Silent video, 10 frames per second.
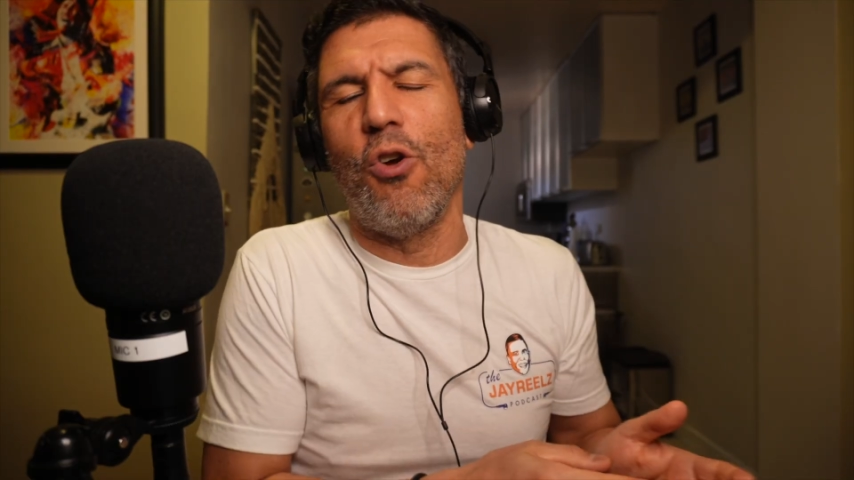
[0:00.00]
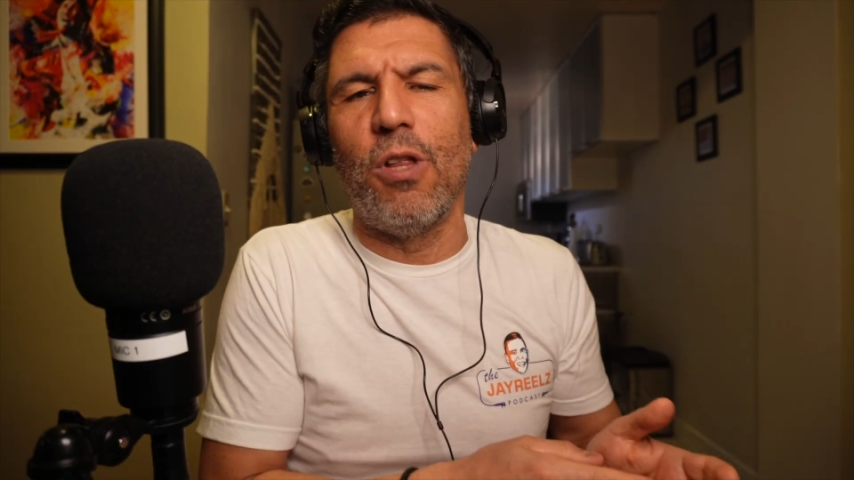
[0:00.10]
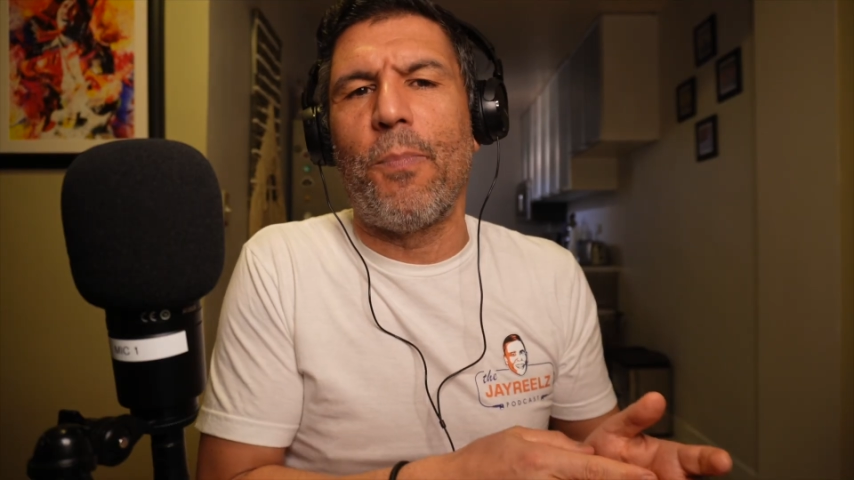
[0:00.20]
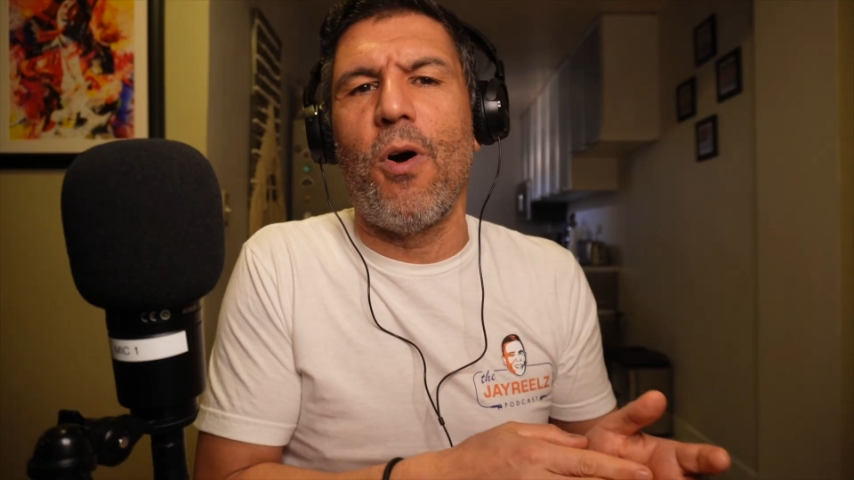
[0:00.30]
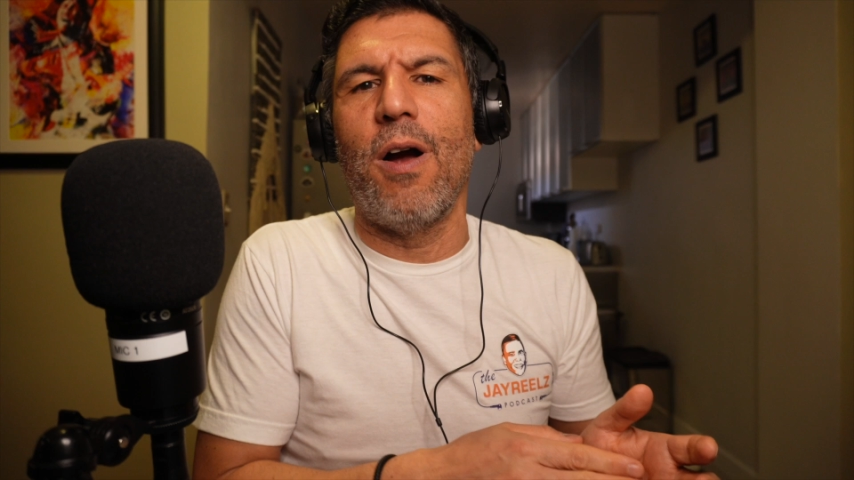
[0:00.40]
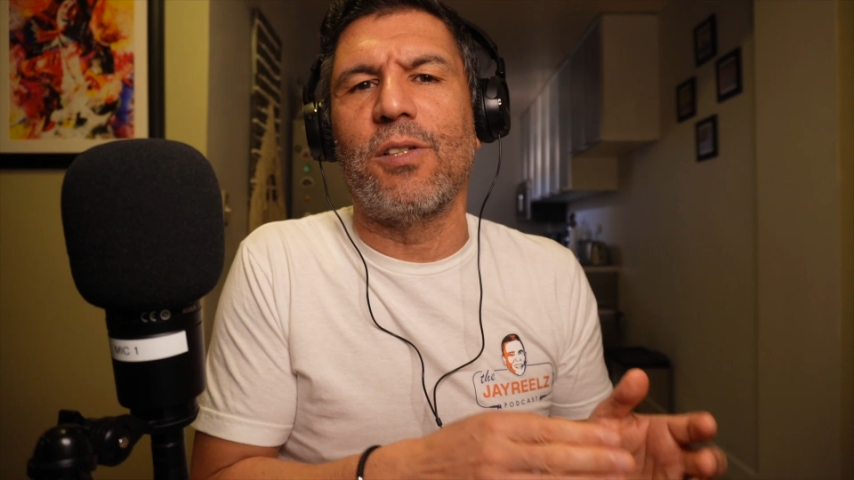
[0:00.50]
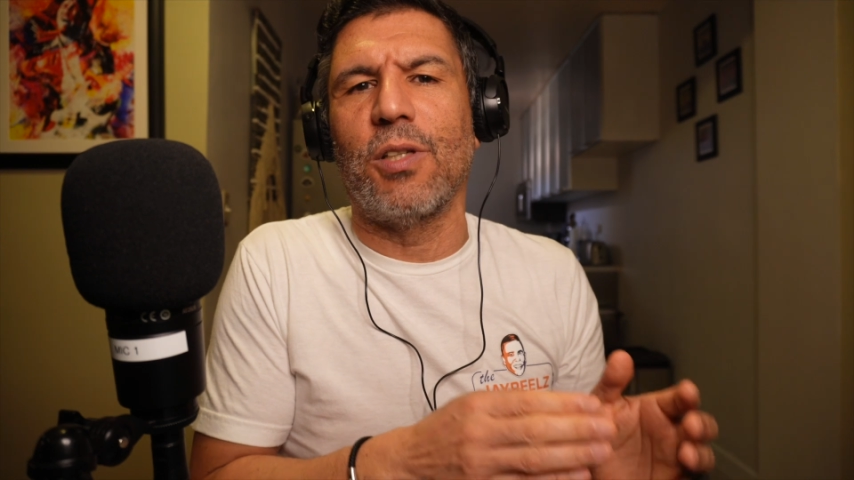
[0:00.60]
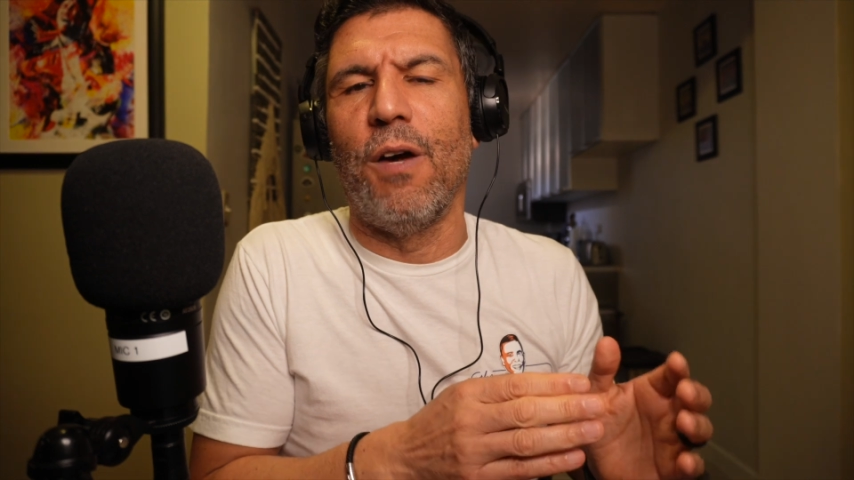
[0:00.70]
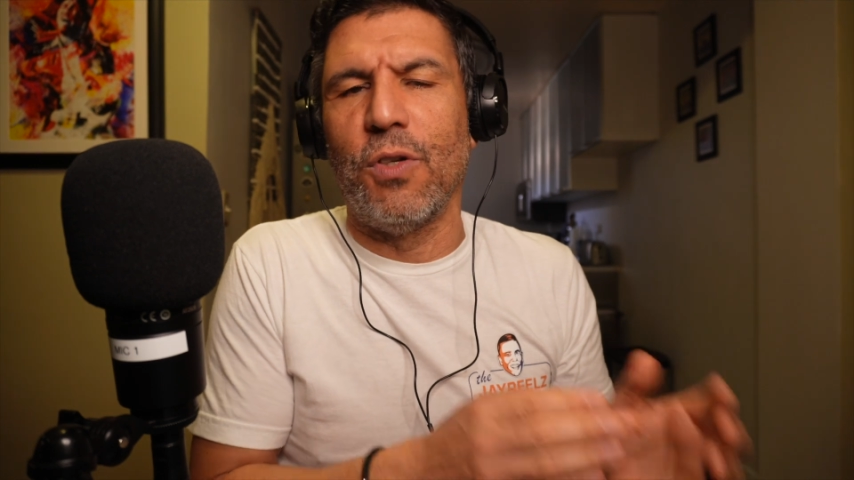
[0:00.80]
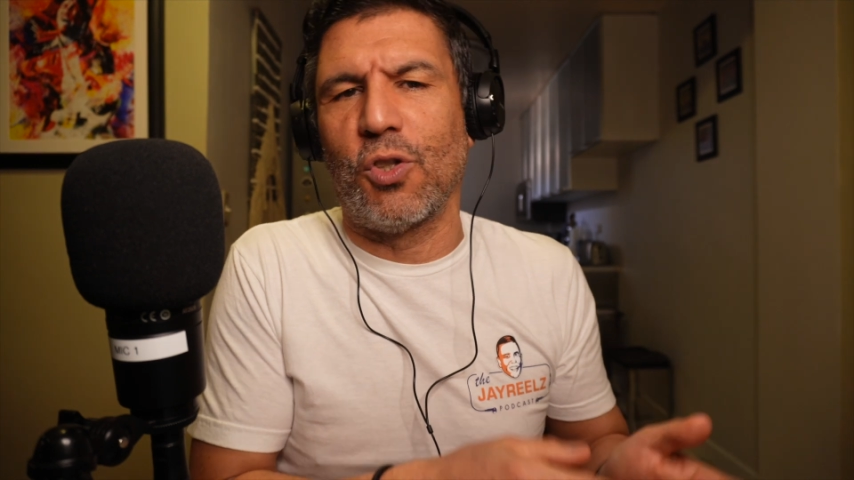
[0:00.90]
early parts
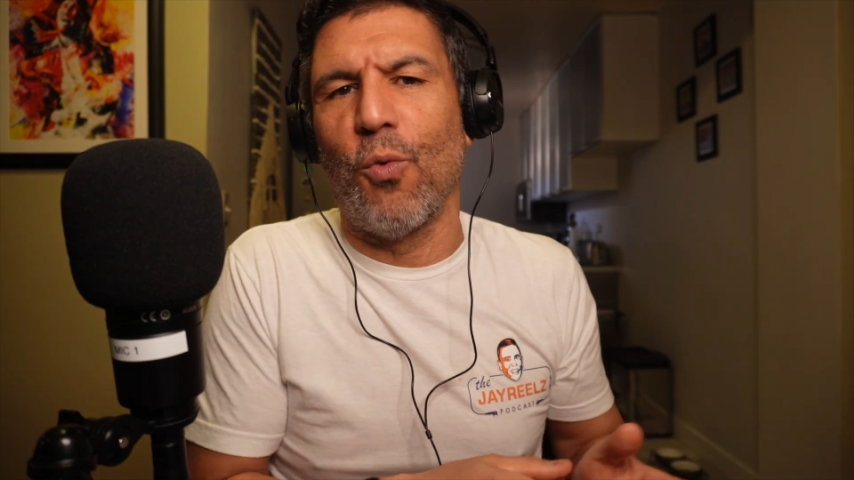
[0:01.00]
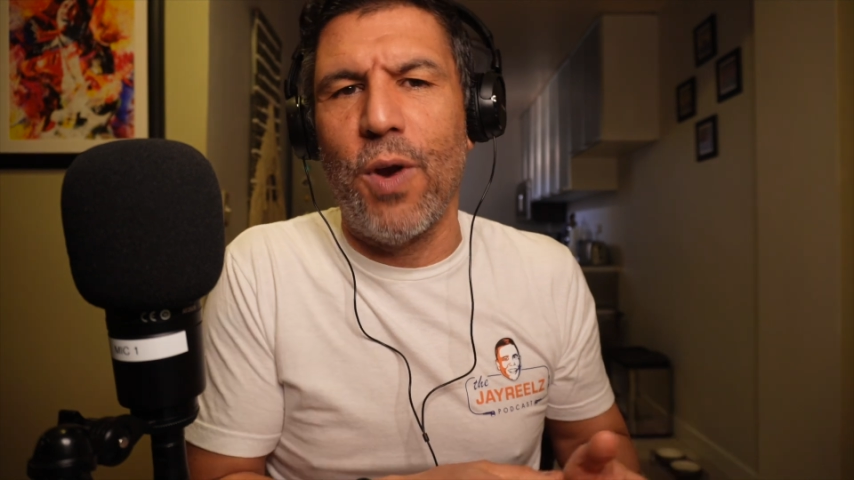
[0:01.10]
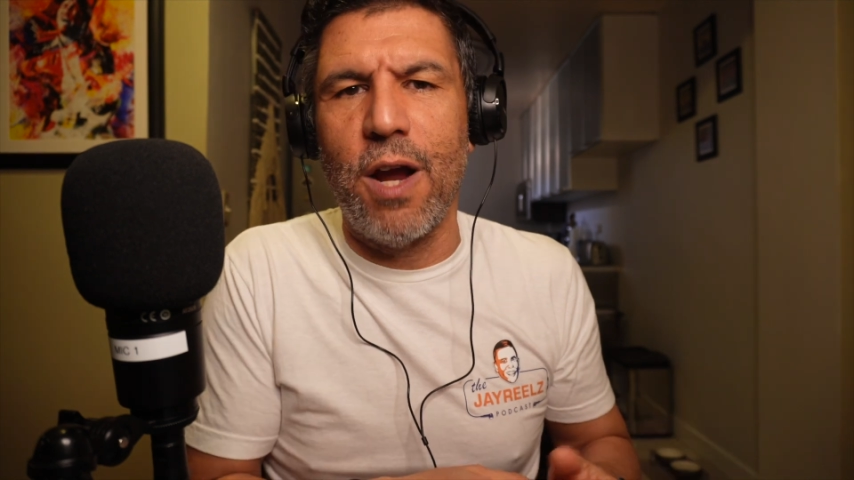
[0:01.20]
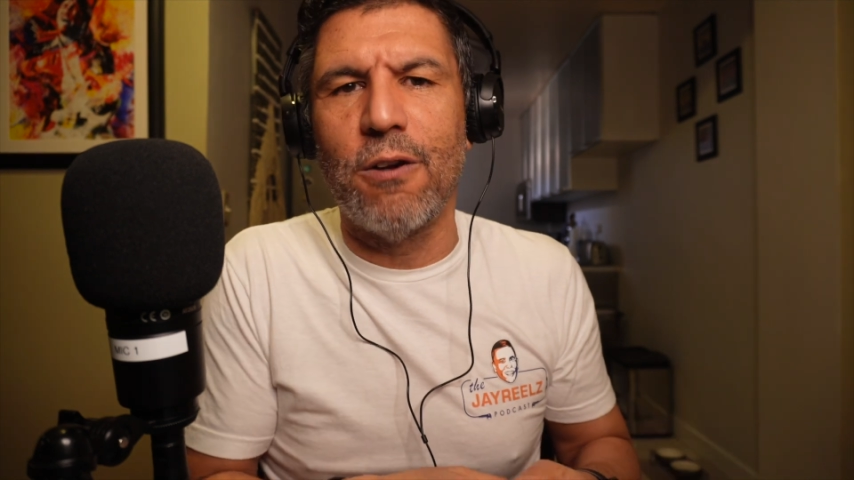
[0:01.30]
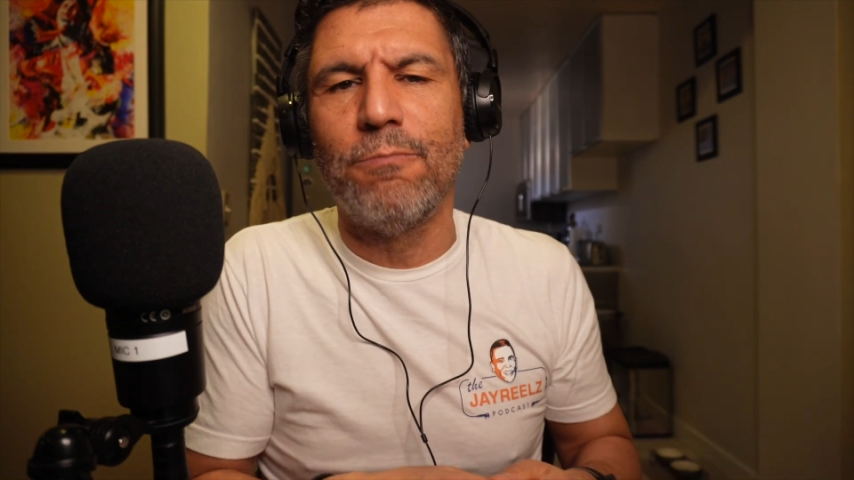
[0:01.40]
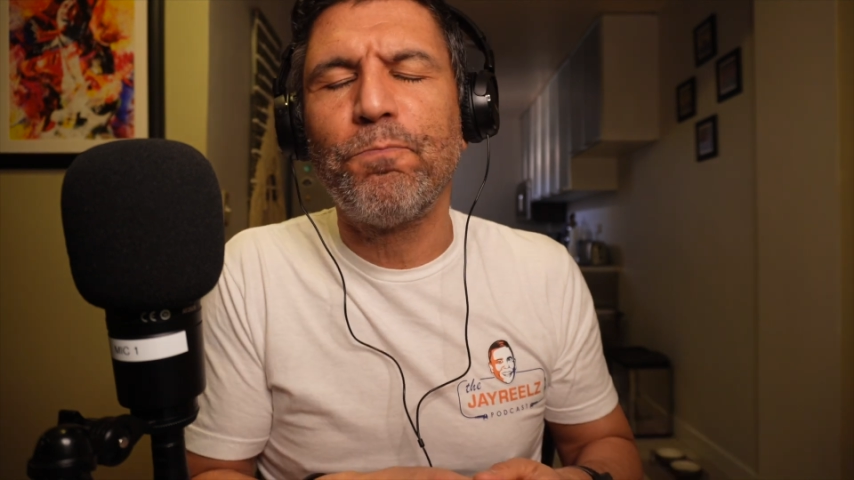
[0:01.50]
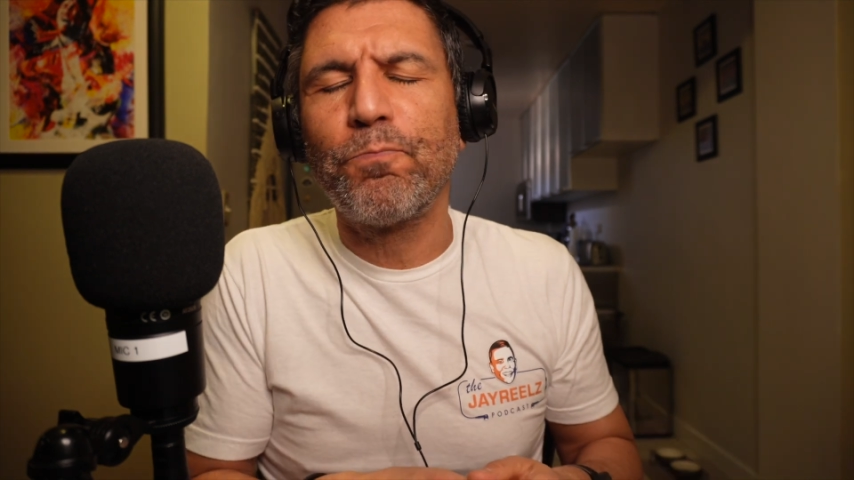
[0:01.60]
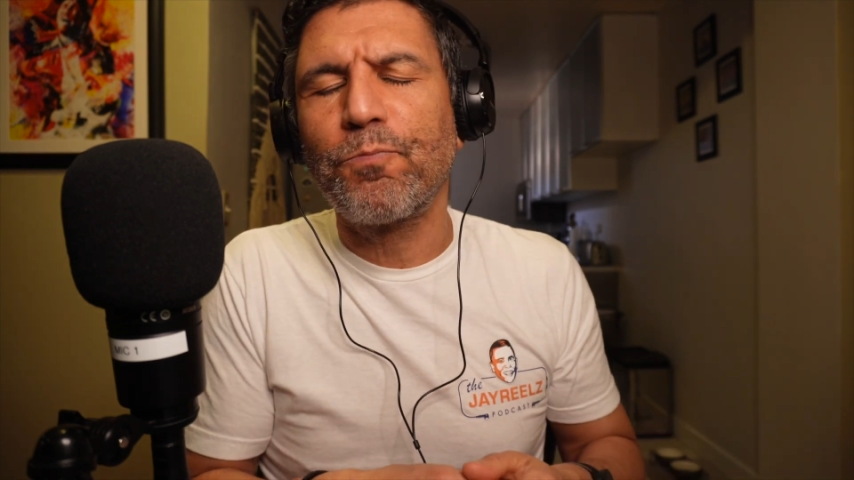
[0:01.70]
of his career.